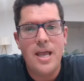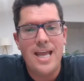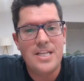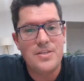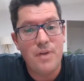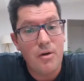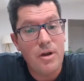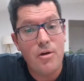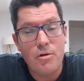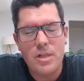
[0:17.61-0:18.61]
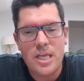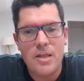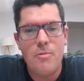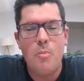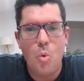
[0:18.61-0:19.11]
It's very early
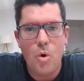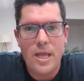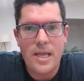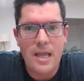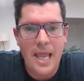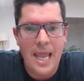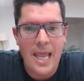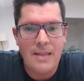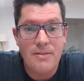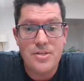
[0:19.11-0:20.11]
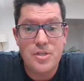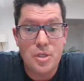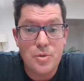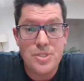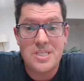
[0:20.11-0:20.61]
in the morning, and this
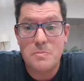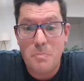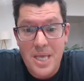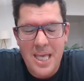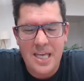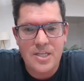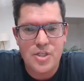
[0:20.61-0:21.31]
news is big,